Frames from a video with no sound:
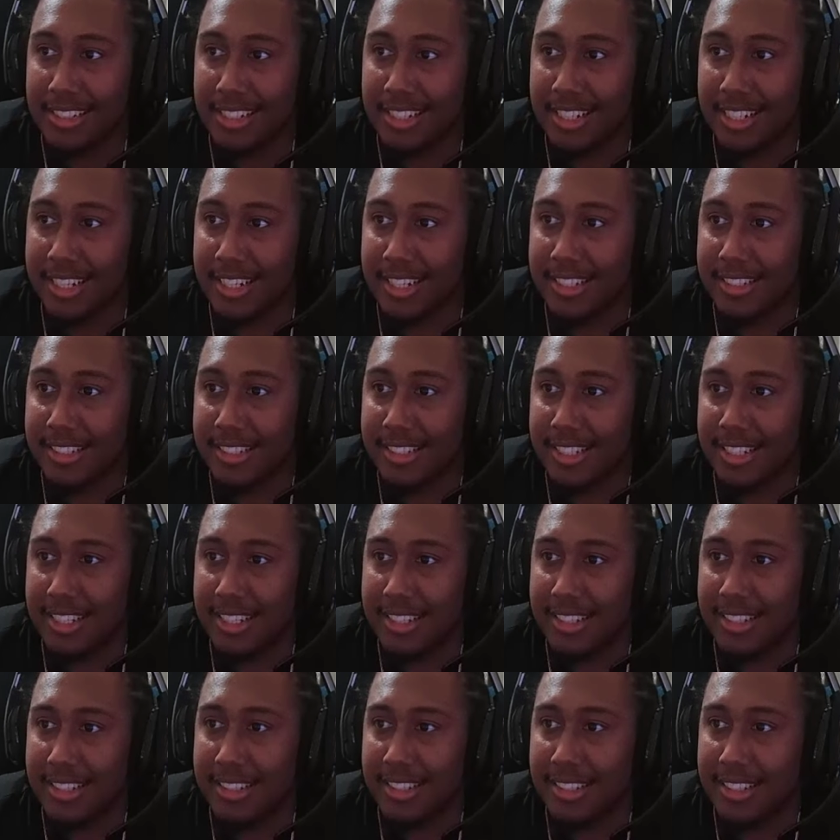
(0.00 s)
I
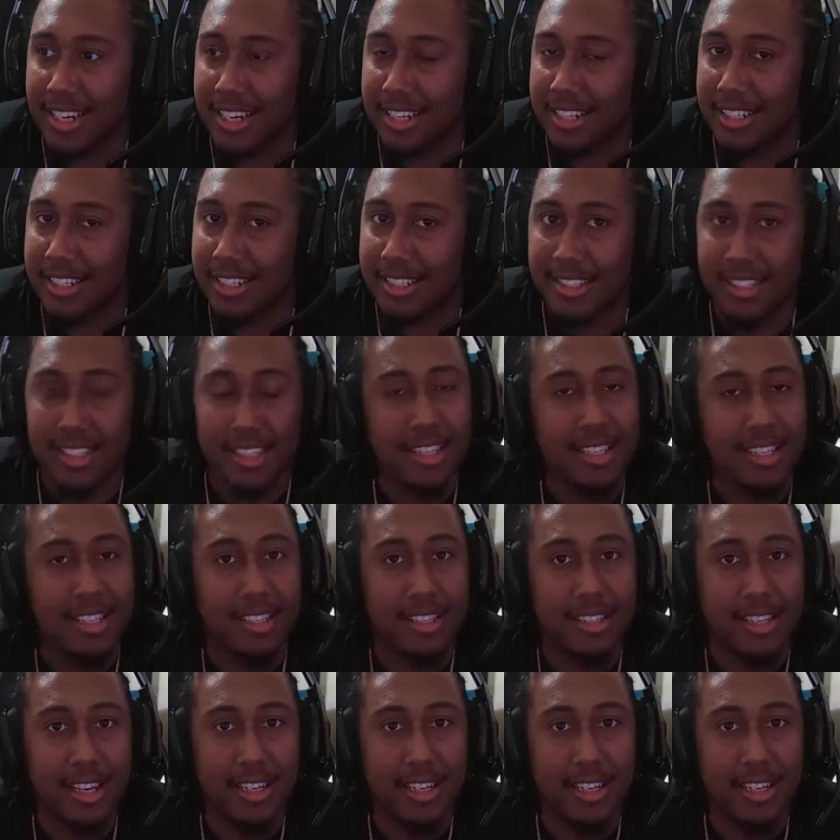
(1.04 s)
think that is it.